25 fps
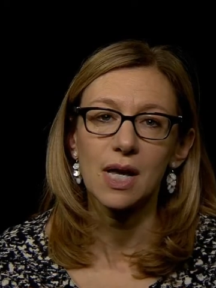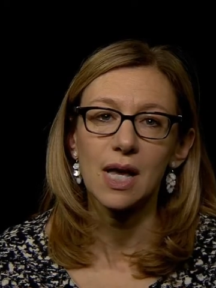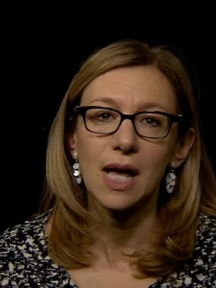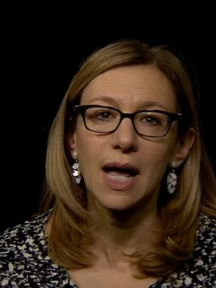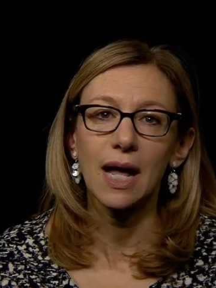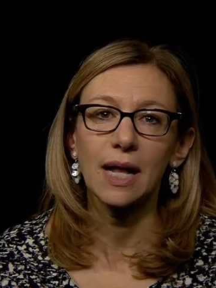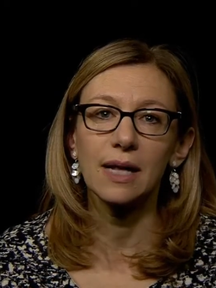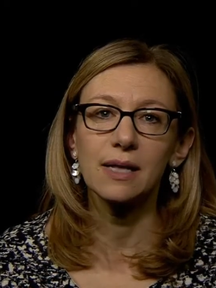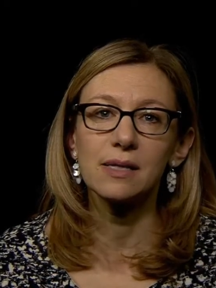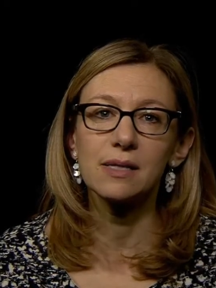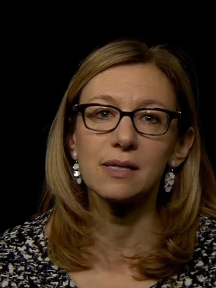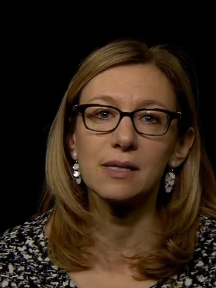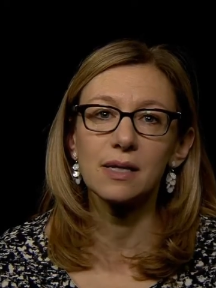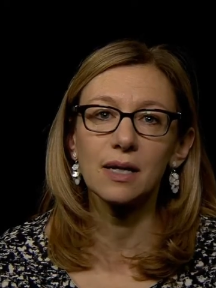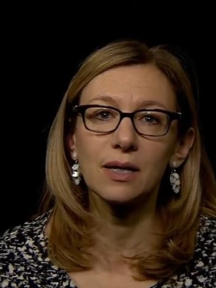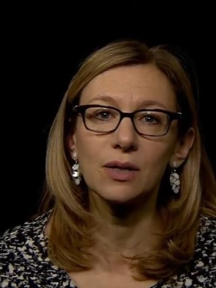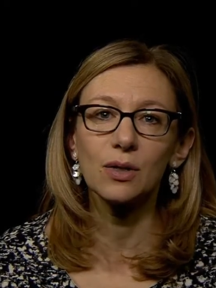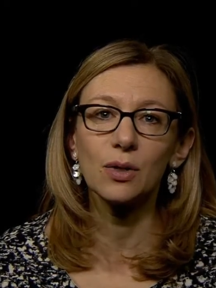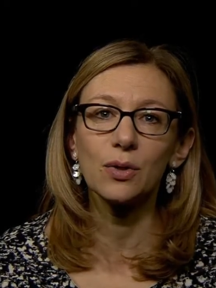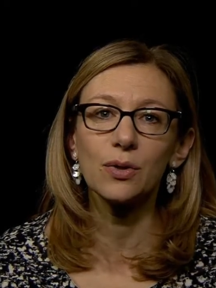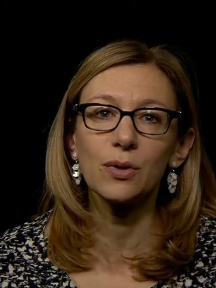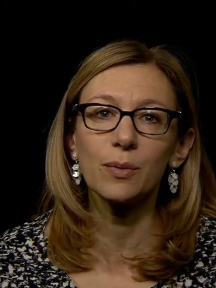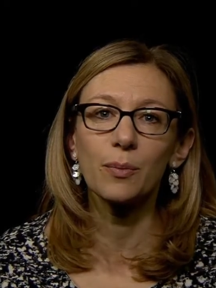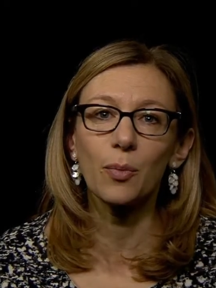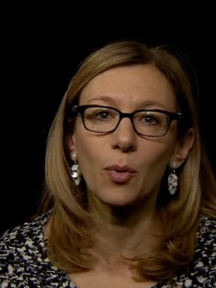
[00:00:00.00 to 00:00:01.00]
and
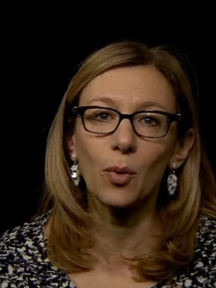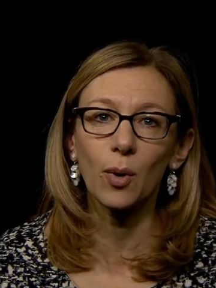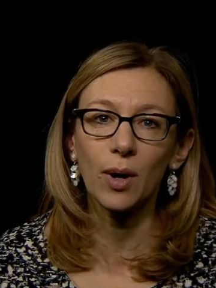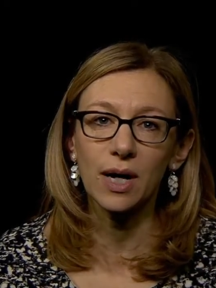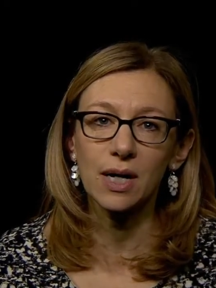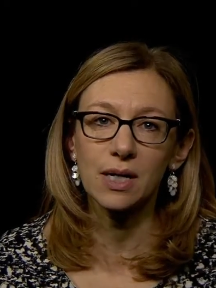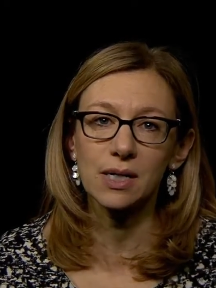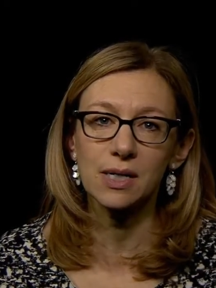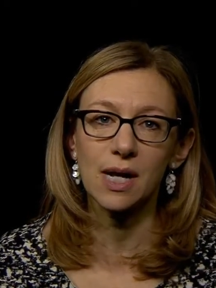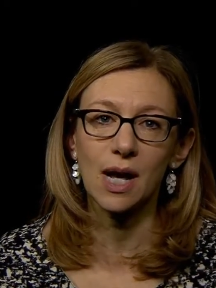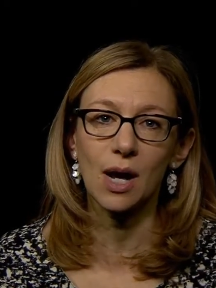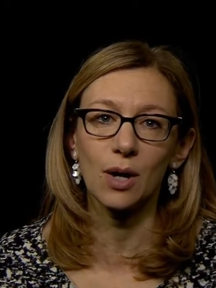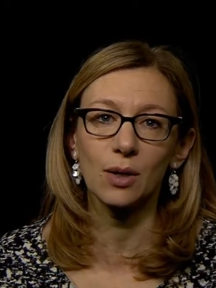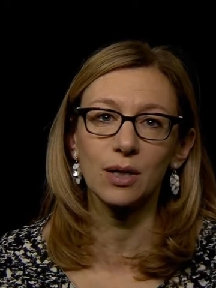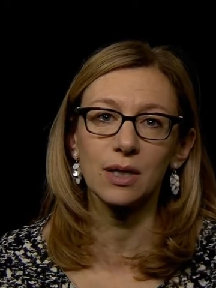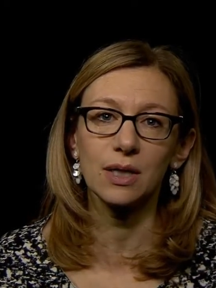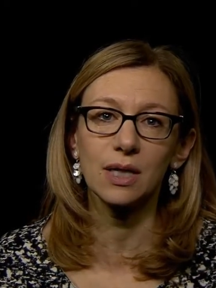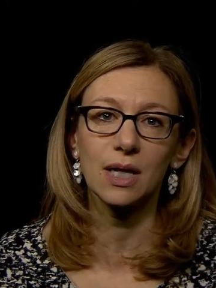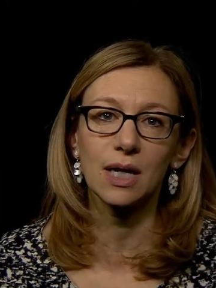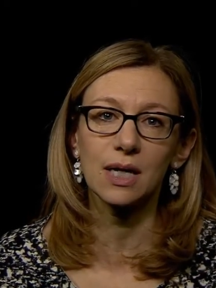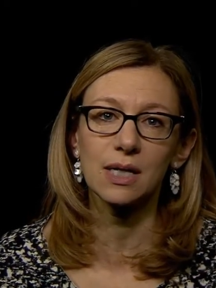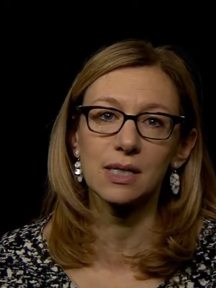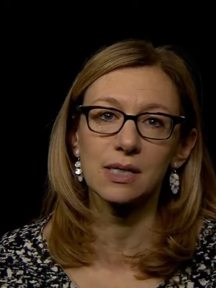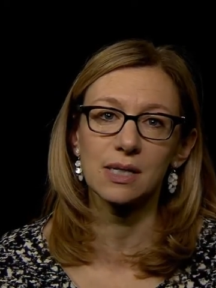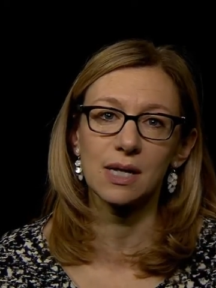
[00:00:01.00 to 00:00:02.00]
signaled the breakdown in the
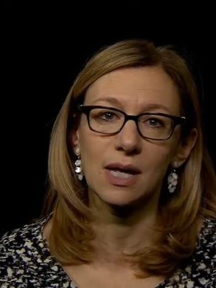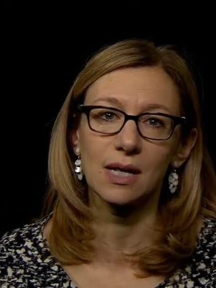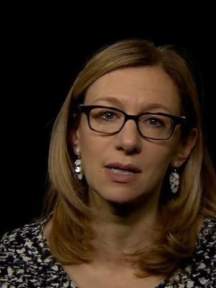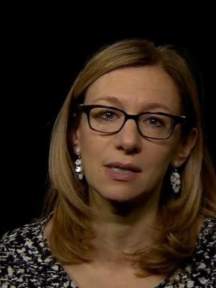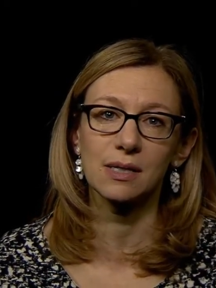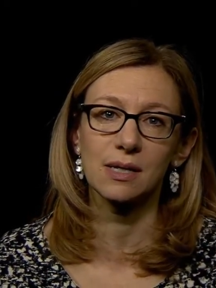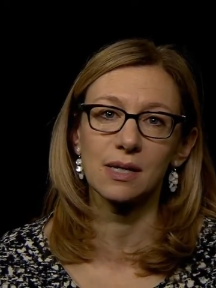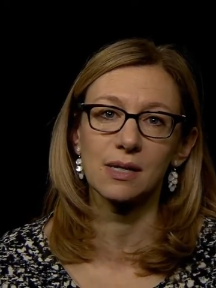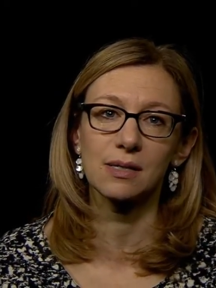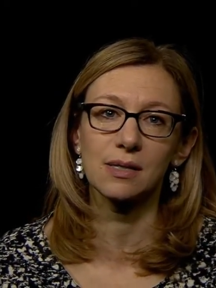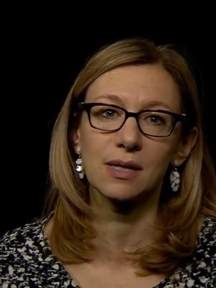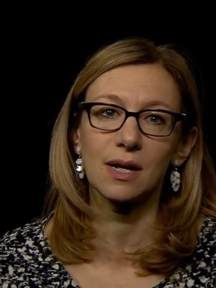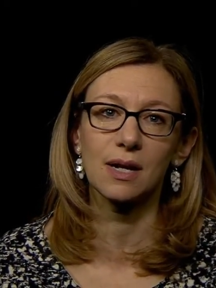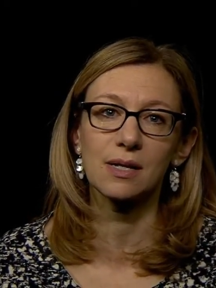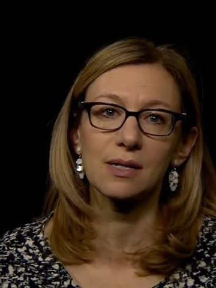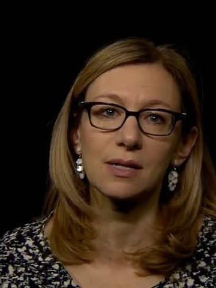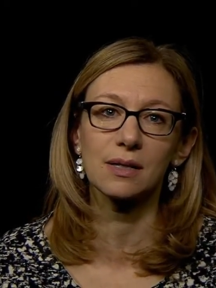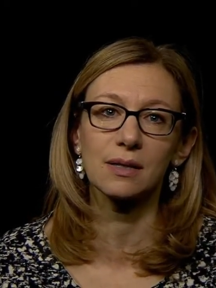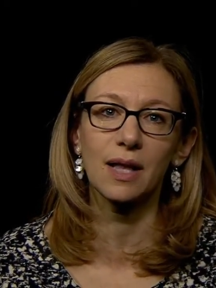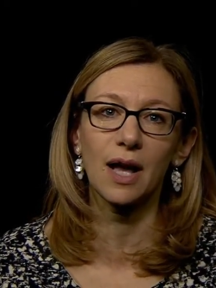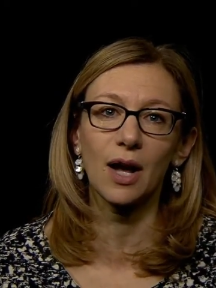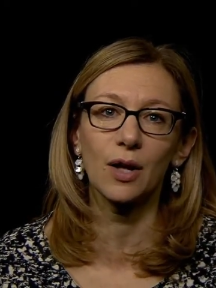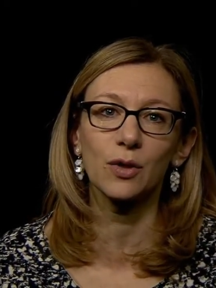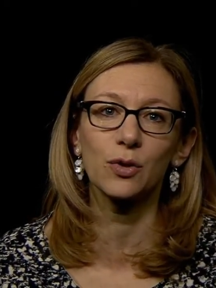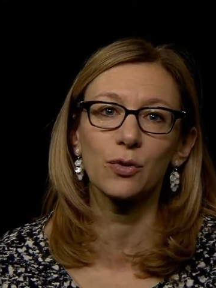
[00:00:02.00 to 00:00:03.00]
consensus that has
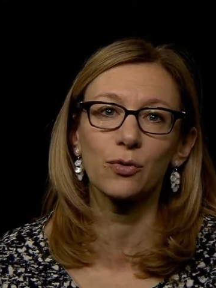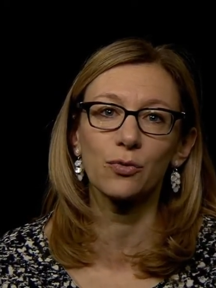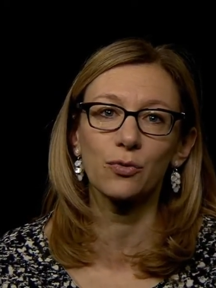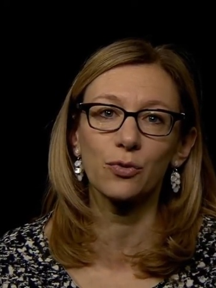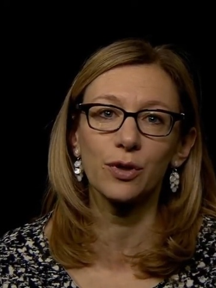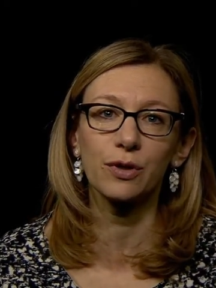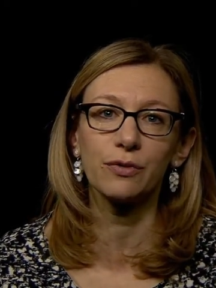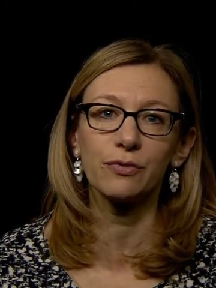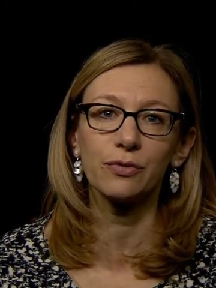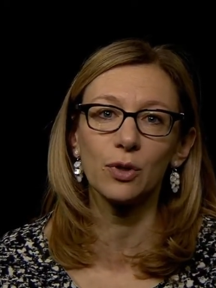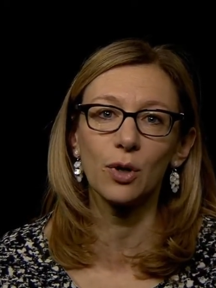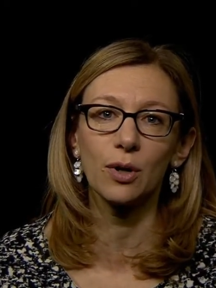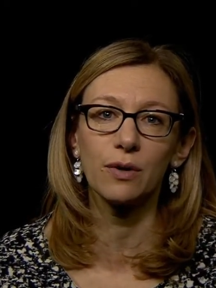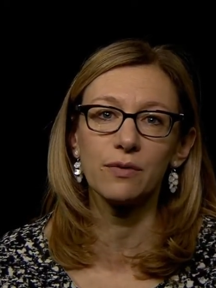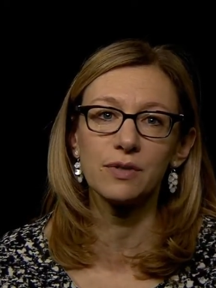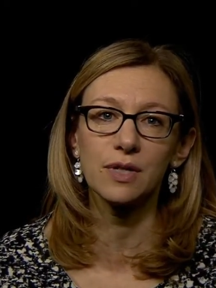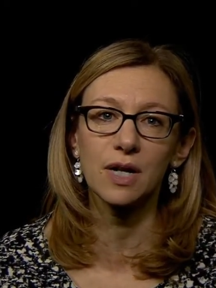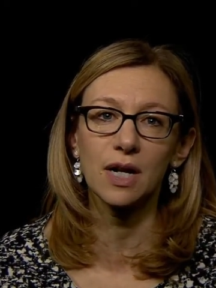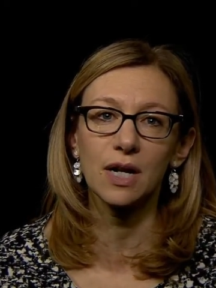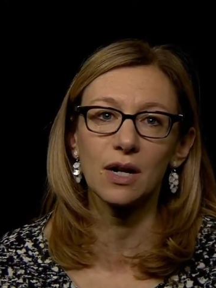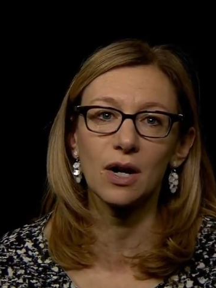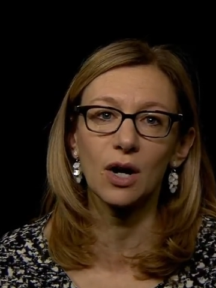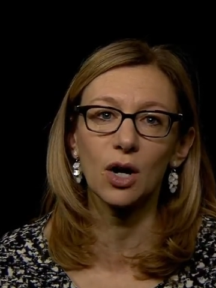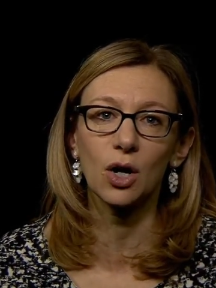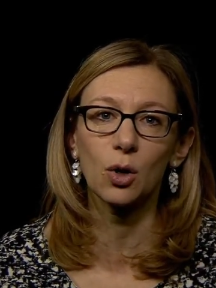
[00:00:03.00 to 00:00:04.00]
allowed the free flow of
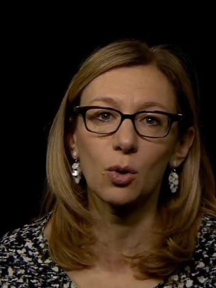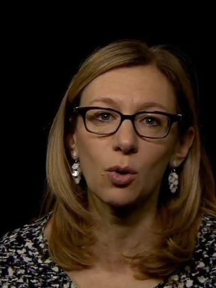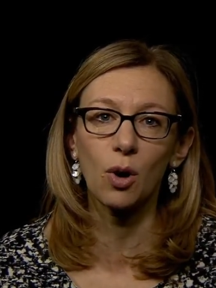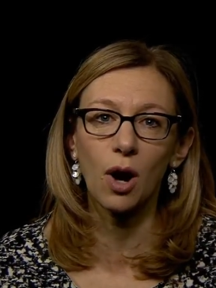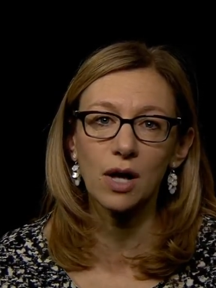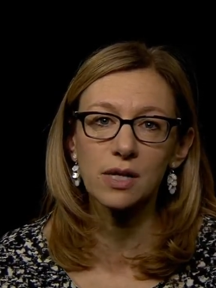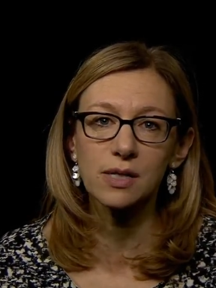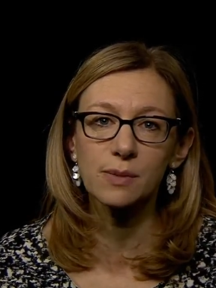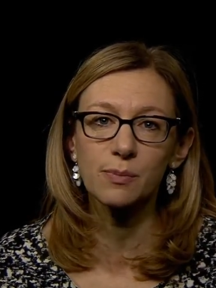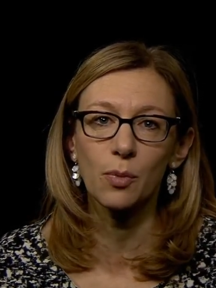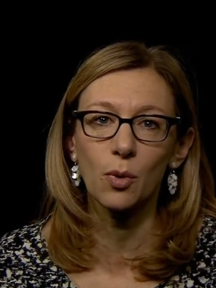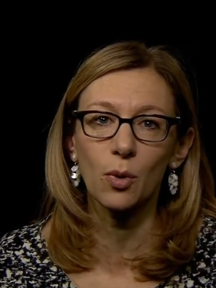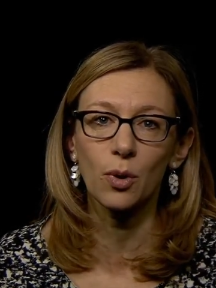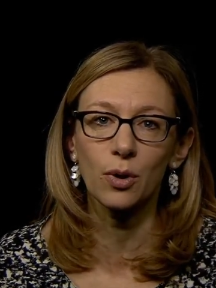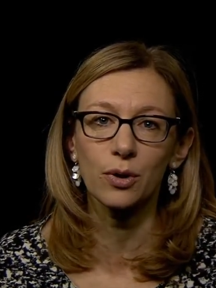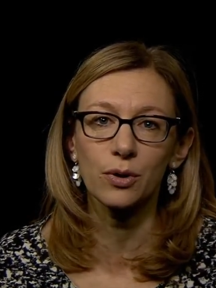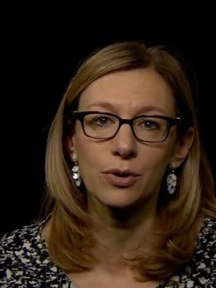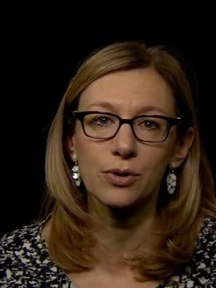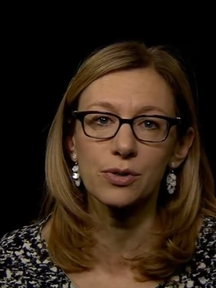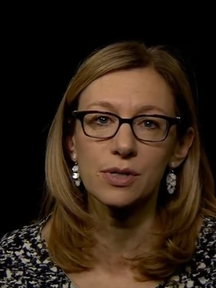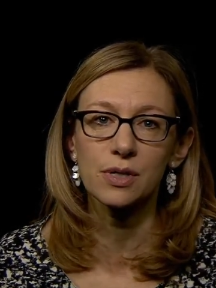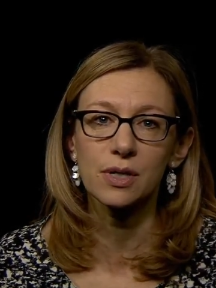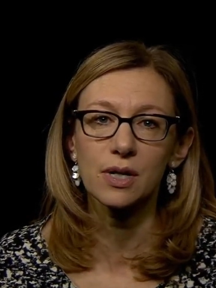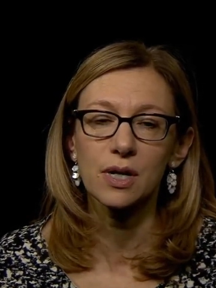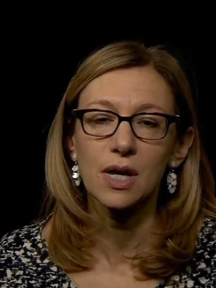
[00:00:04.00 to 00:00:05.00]
data across
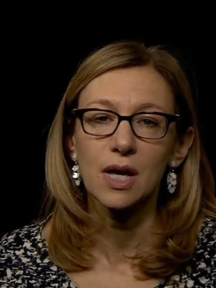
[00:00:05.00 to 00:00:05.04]
borders